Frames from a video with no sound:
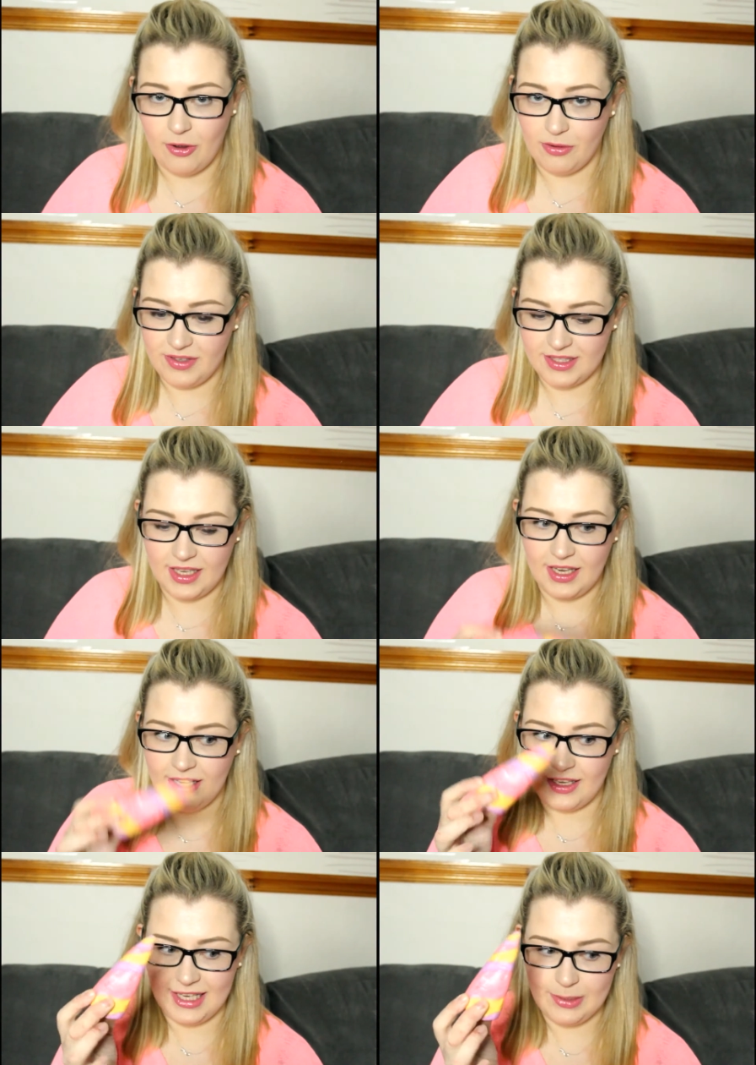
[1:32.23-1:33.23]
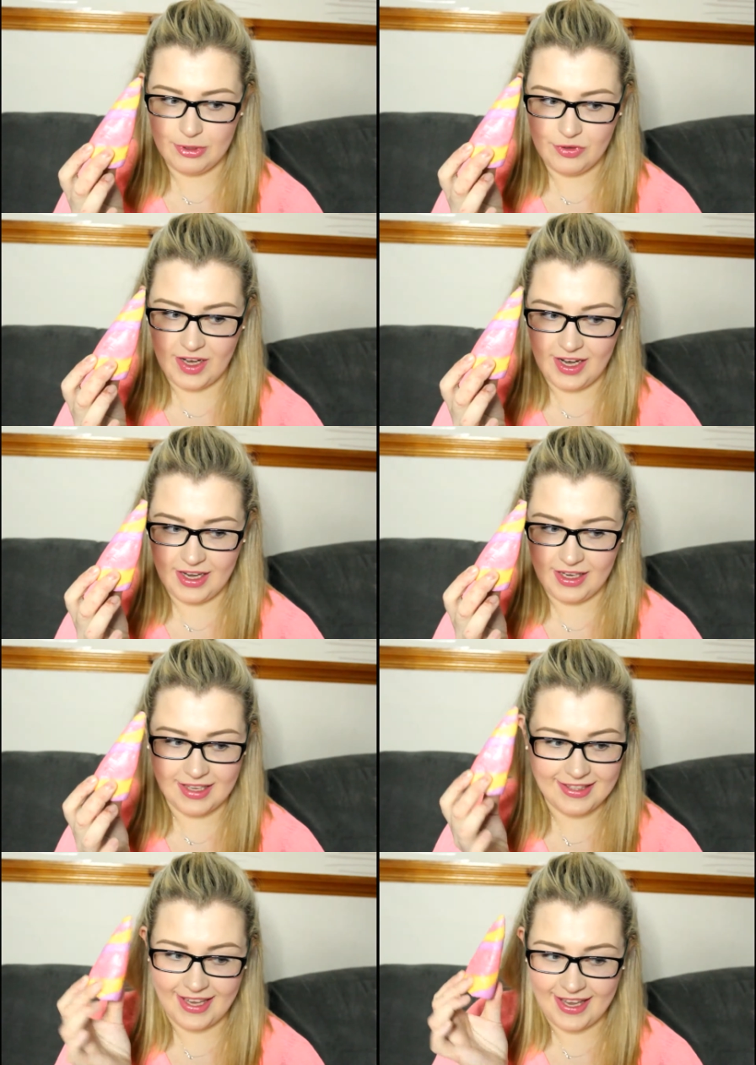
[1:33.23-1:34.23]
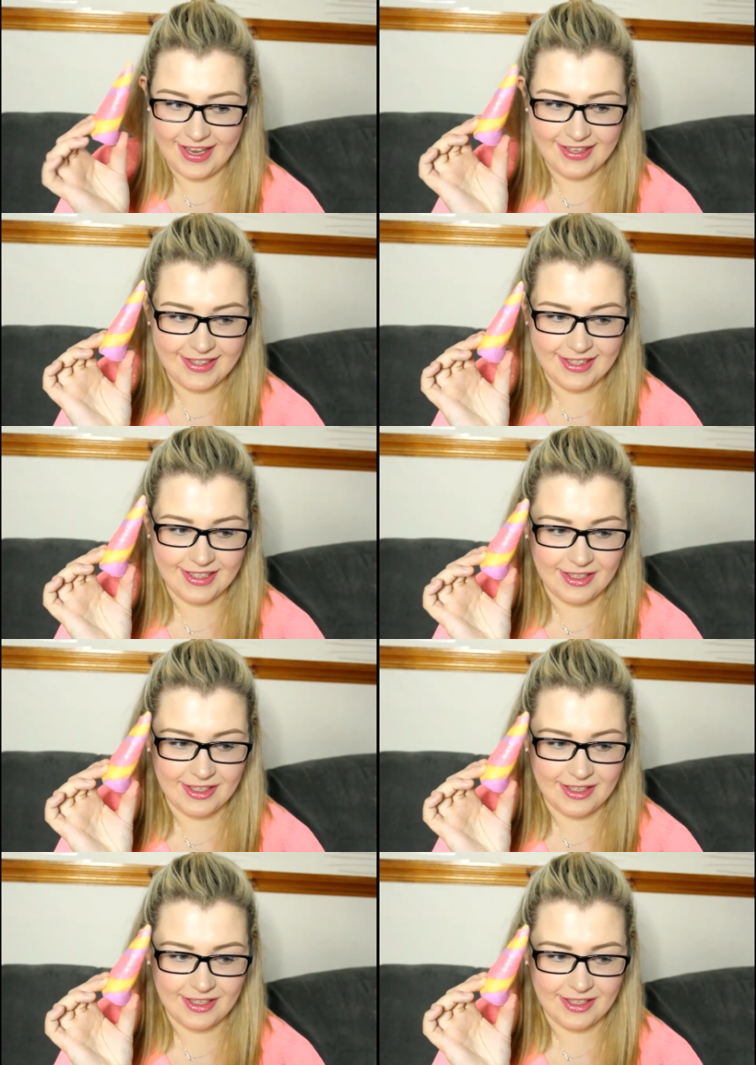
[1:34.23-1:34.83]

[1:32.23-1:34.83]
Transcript: obviously he was right, I did.